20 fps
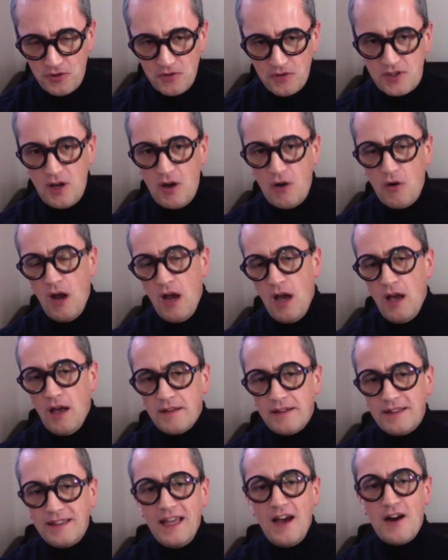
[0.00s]
So
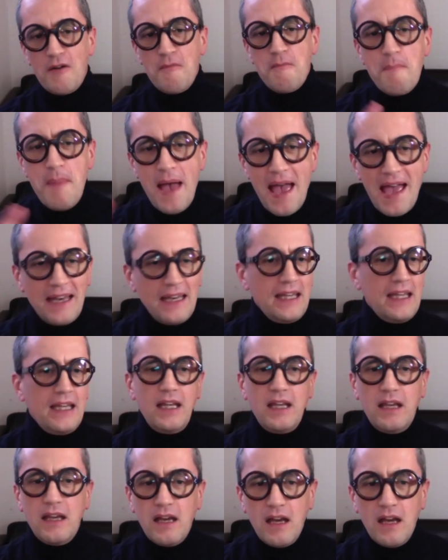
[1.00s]
there are many